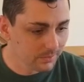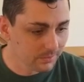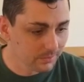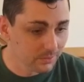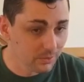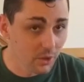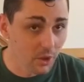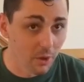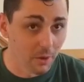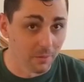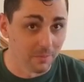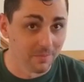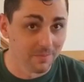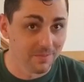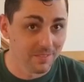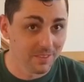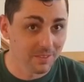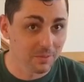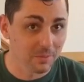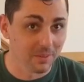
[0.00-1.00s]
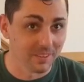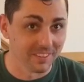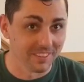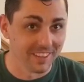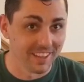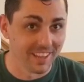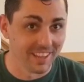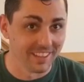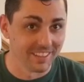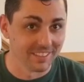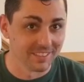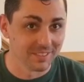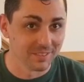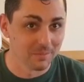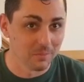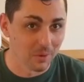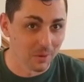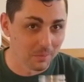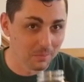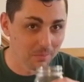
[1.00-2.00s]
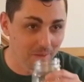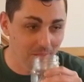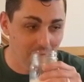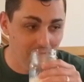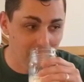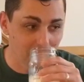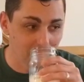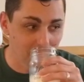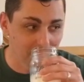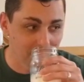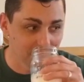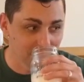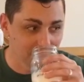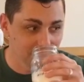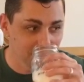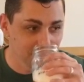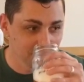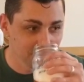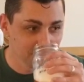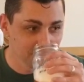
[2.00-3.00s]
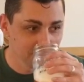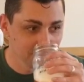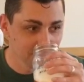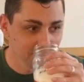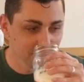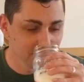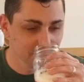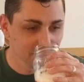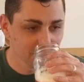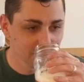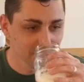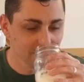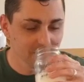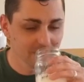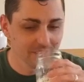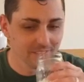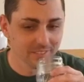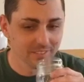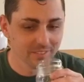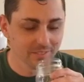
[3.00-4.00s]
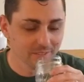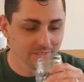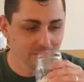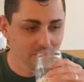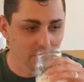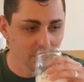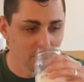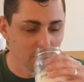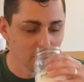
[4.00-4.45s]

No, this one has more blood orange. No.